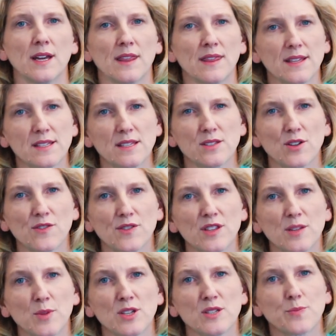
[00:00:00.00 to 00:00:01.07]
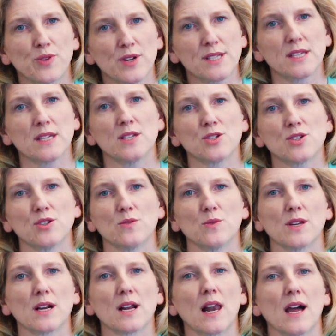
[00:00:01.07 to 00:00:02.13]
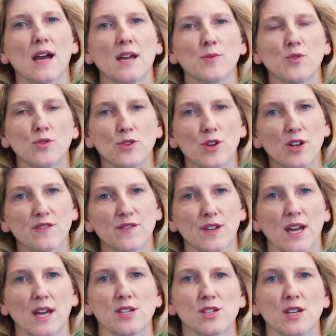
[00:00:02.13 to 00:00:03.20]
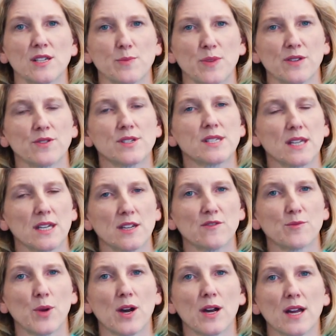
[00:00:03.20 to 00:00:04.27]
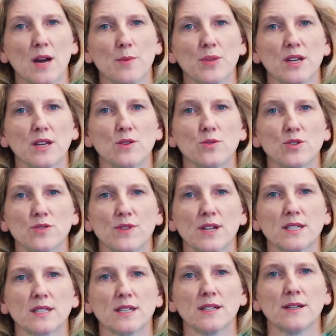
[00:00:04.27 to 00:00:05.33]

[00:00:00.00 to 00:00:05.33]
This is often the most pressing issue when a claim or notification has been received by a company or director,